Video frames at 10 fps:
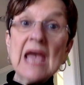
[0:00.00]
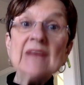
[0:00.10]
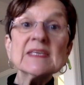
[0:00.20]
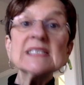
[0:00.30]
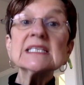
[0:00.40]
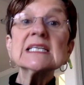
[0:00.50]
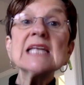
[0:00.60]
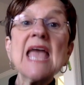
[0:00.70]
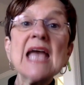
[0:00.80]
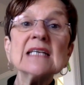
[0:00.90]
they did an
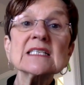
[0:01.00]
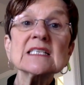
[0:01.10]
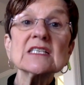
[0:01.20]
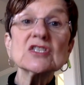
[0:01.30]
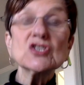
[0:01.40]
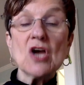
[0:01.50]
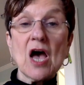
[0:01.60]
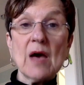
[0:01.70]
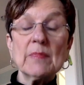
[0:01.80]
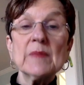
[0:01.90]
excellent
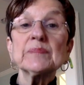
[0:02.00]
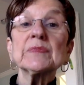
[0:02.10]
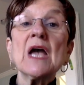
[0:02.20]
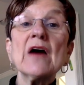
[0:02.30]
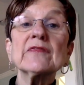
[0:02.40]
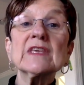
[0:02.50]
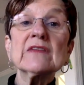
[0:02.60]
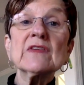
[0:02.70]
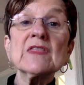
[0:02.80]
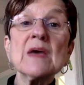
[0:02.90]
job of
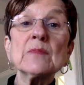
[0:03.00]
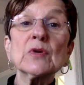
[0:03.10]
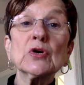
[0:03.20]
giving them